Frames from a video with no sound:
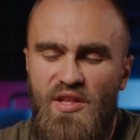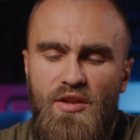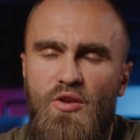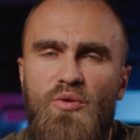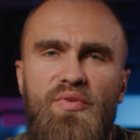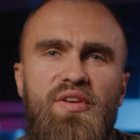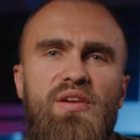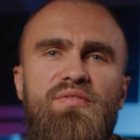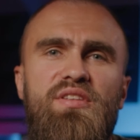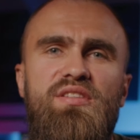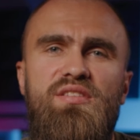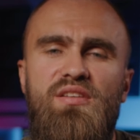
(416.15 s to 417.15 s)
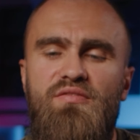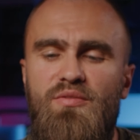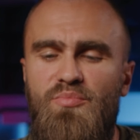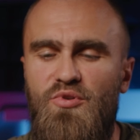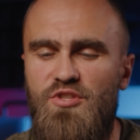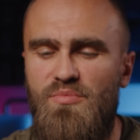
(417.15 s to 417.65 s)
I don't know if it's even
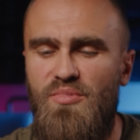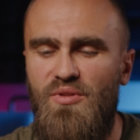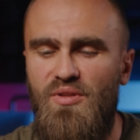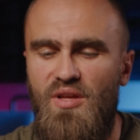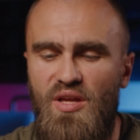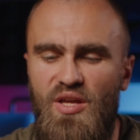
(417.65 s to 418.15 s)
possible